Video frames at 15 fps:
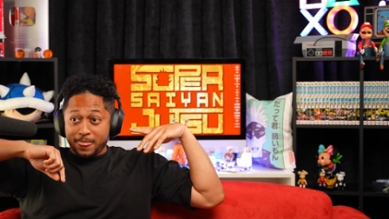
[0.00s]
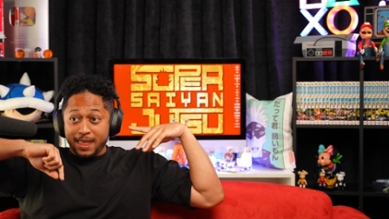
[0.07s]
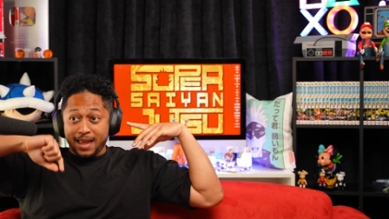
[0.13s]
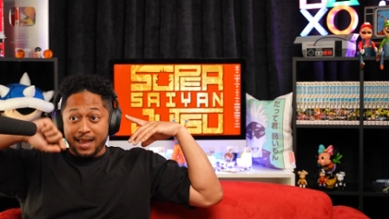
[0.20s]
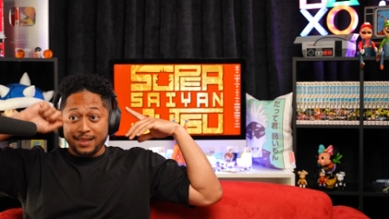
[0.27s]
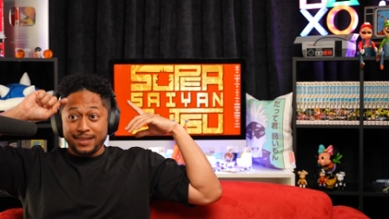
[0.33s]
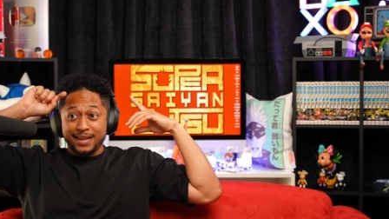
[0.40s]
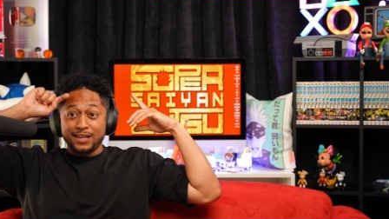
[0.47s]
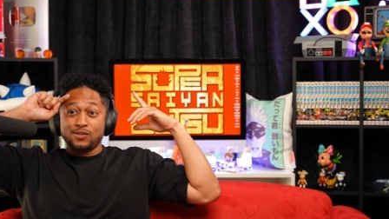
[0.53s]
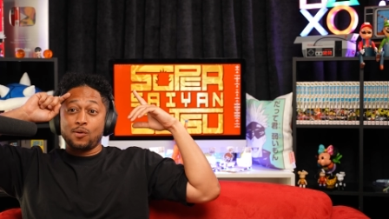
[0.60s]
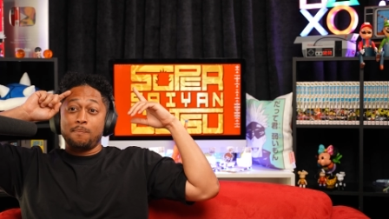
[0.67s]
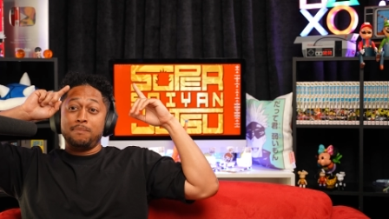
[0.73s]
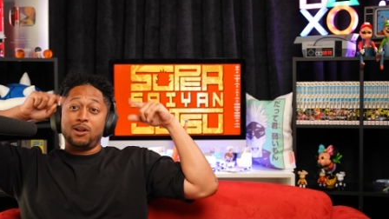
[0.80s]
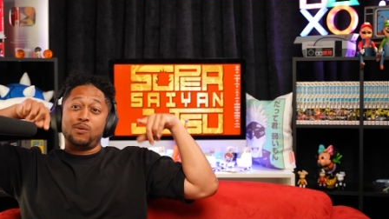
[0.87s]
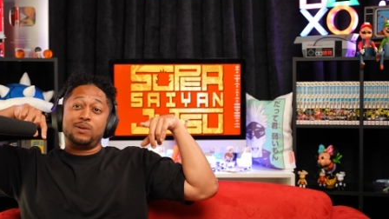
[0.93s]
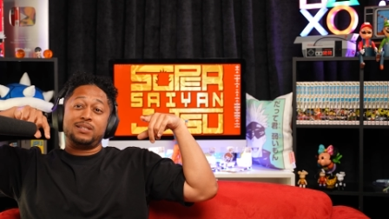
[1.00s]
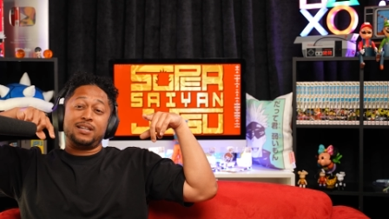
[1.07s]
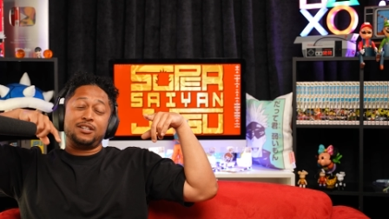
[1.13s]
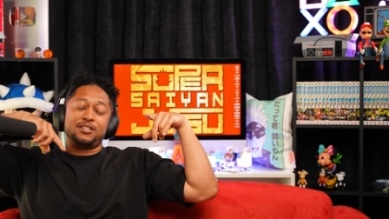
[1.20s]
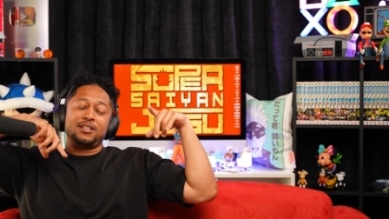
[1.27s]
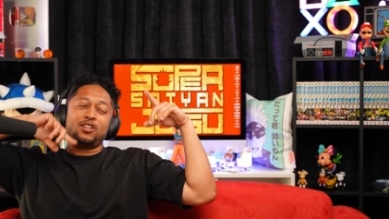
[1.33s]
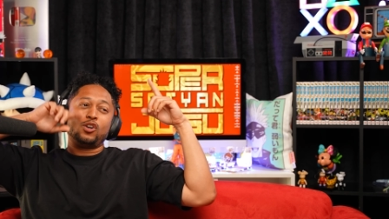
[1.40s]
And I think he's gonna blow his
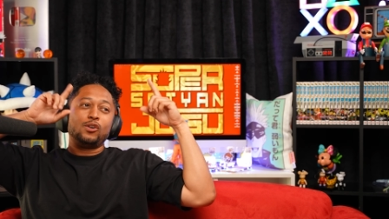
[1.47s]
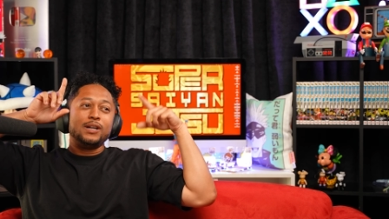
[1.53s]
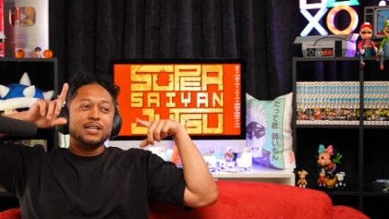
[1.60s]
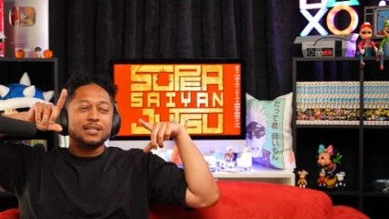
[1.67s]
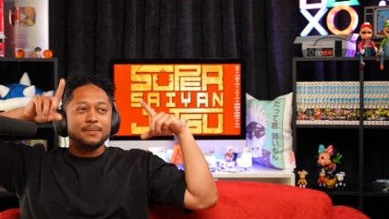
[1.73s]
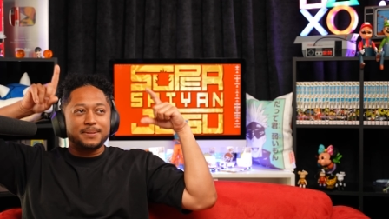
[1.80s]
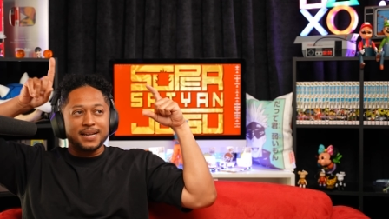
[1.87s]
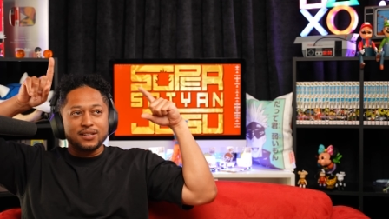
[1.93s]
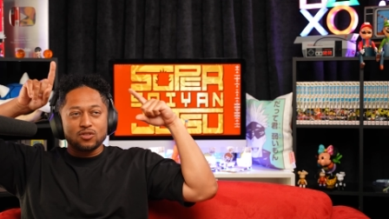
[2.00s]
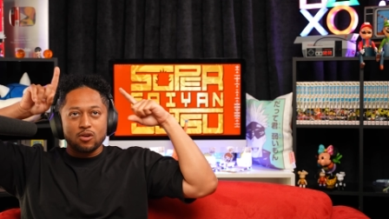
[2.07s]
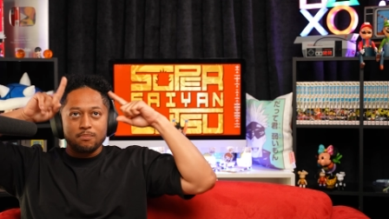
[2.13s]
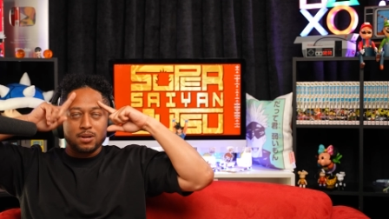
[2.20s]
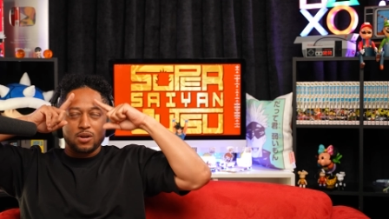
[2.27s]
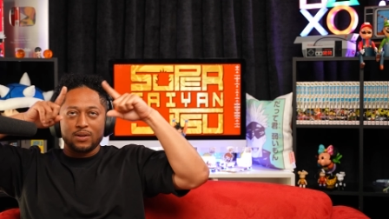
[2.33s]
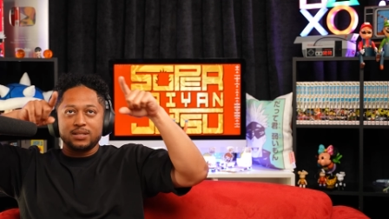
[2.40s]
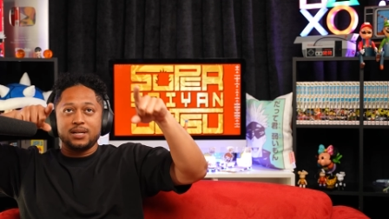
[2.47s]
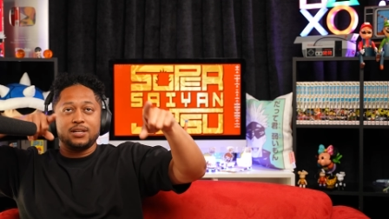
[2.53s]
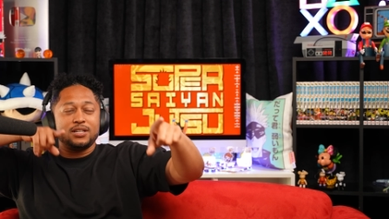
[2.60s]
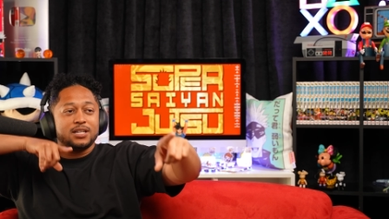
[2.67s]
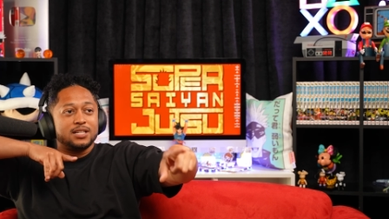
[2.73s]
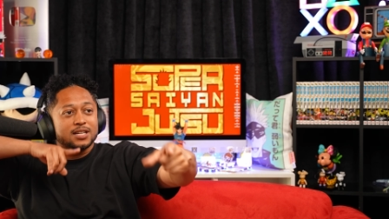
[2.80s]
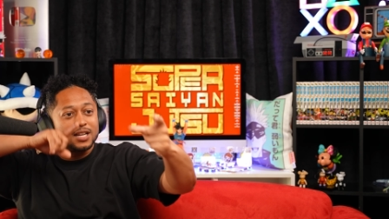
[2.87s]
engine. The only reason I'm saying he's gonna blow his
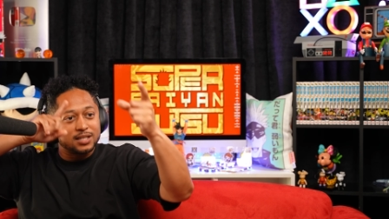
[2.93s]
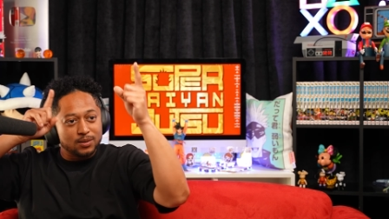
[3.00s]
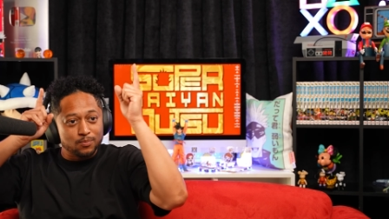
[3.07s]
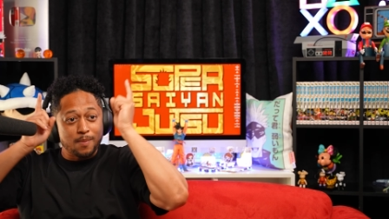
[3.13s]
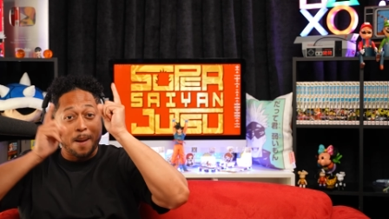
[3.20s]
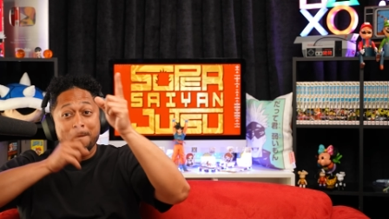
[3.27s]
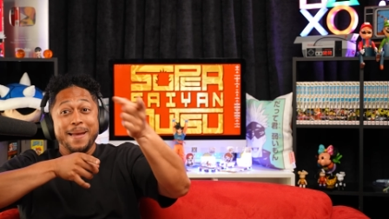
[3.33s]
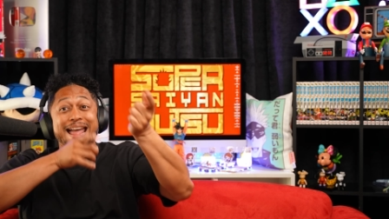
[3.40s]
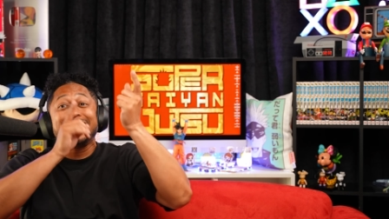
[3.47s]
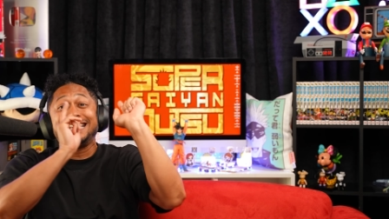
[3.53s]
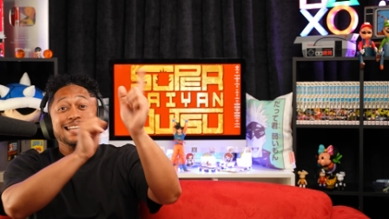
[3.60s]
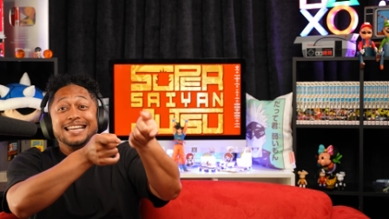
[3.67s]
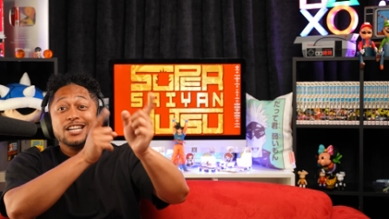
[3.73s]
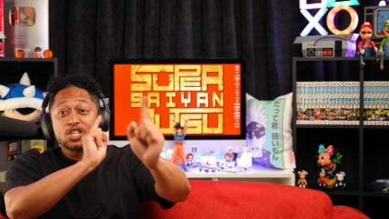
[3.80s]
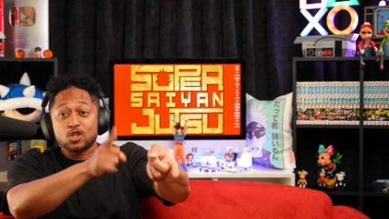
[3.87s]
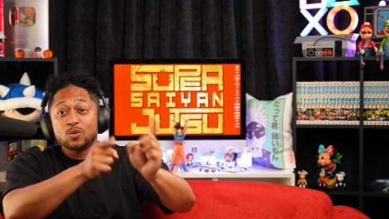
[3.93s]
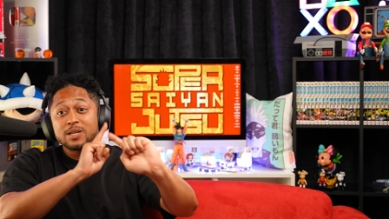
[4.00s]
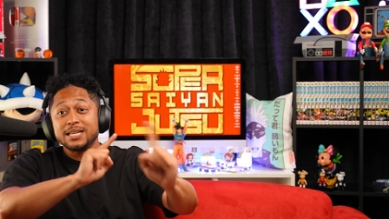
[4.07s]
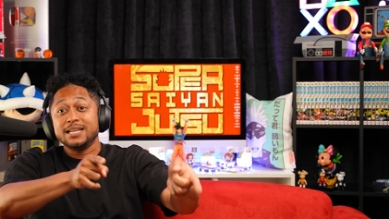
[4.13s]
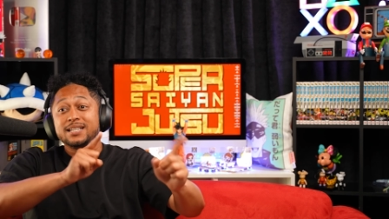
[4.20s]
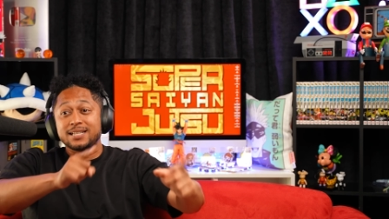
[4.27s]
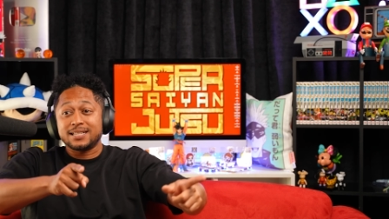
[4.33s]
engine is because my man
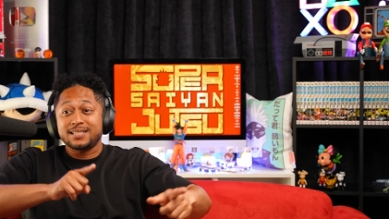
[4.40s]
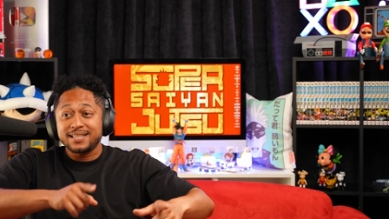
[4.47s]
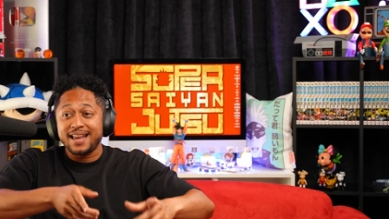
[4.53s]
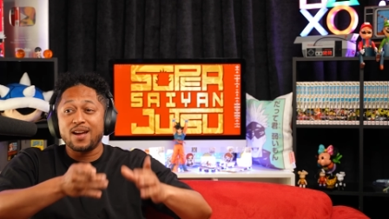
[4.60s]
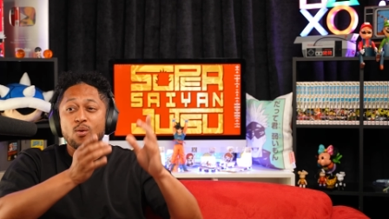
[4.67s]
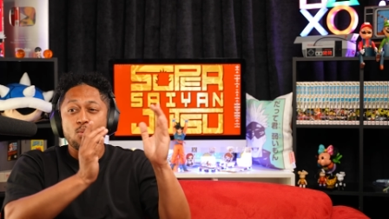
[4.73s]
literally just said,